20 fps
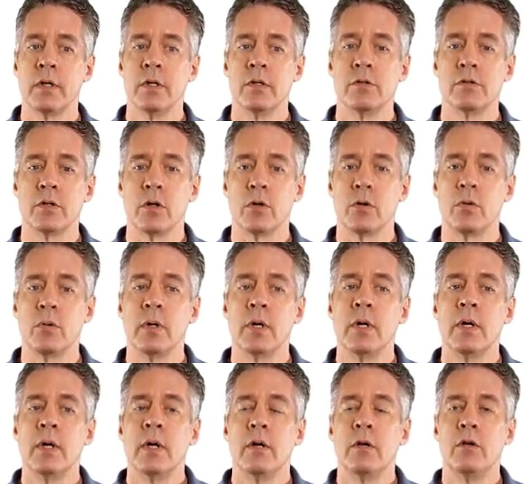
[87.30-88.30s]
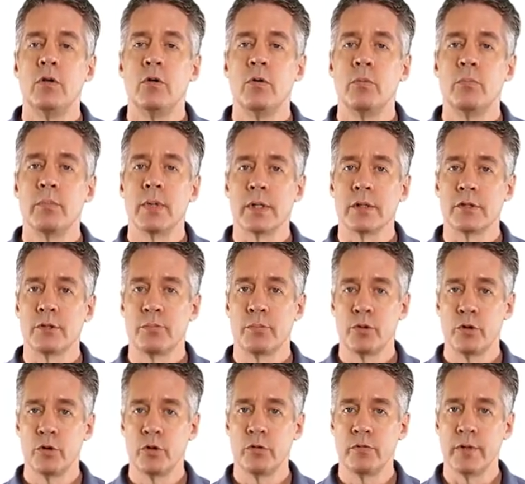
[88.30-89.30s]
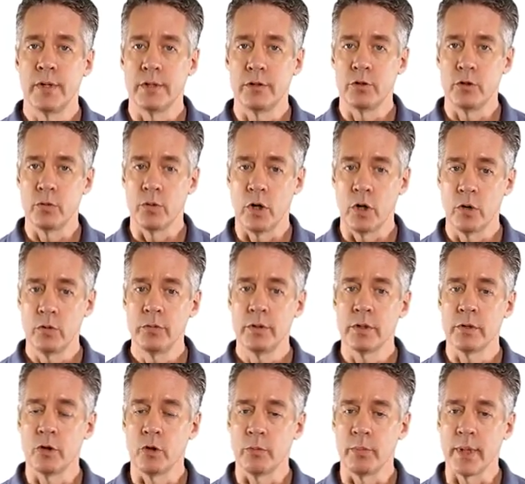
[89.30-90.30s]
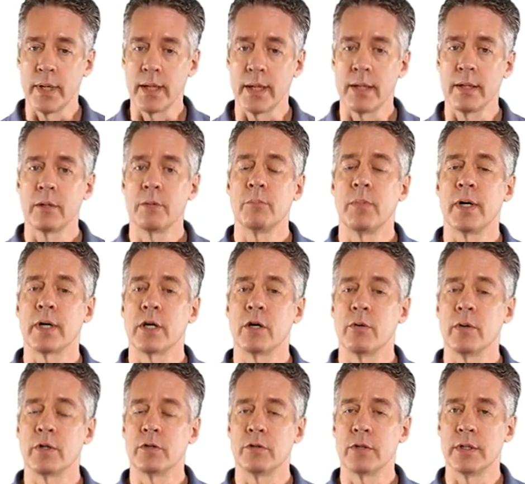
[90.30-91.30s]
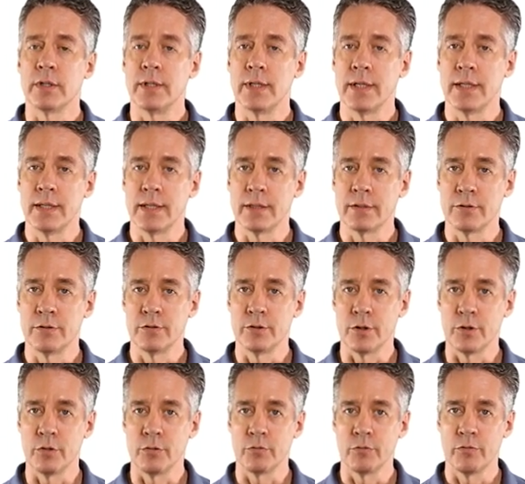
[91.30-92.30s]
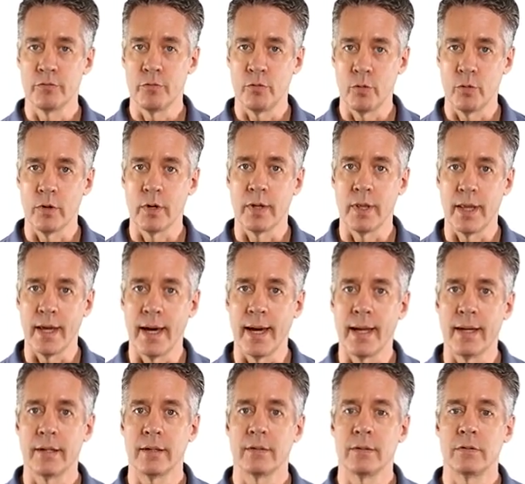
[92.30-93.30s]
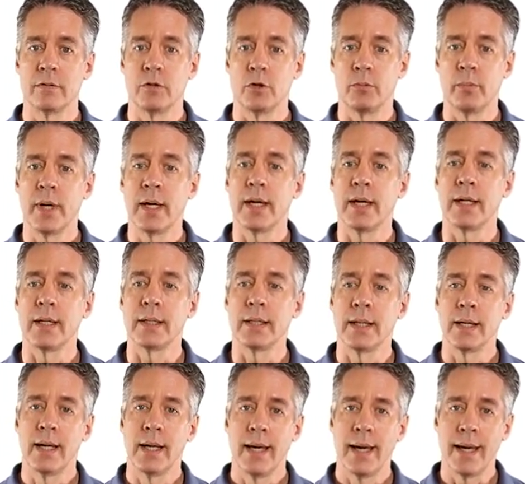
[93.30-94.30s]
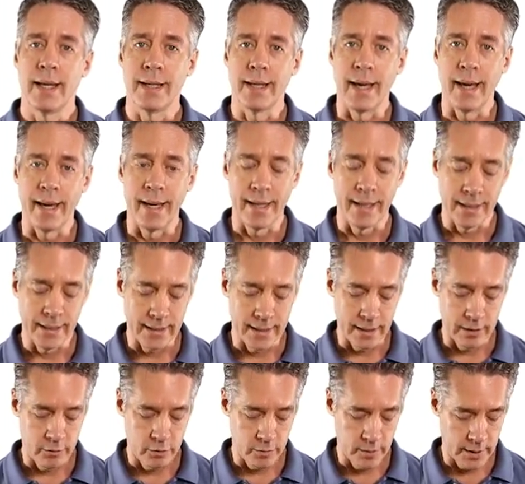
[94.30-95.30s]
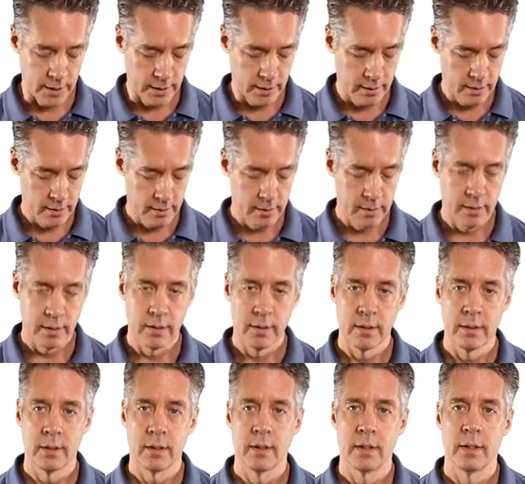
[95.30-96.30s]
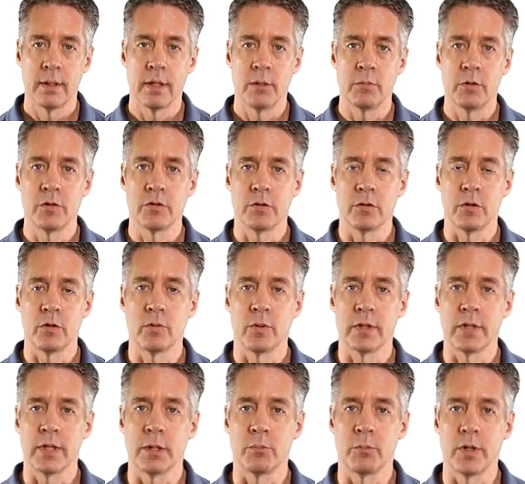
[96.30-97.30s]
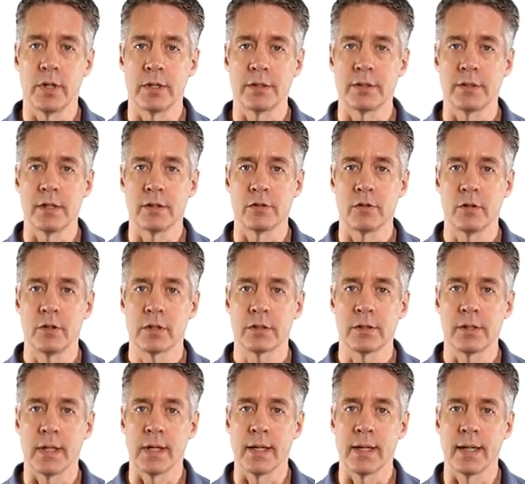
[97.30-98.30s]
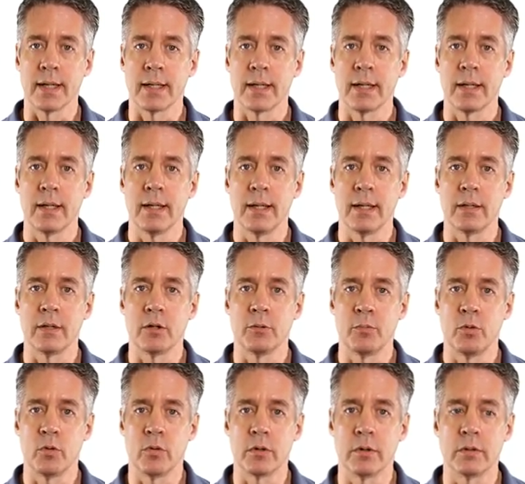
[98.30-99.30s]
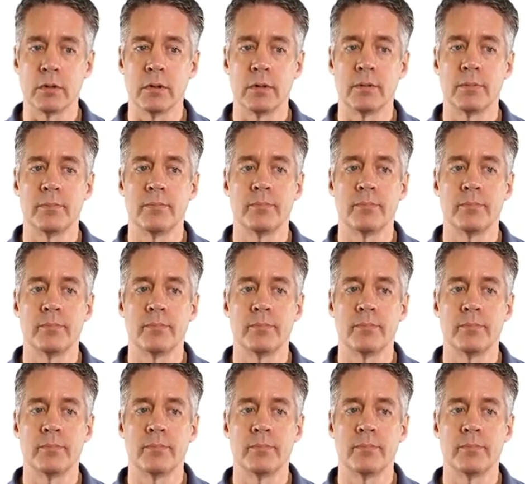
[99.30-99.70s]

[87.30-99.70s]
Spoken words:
So you must prove that you own the domain by going to the DNS zone for that domain and adding an entry. Let me show you what that process looks like in the portal.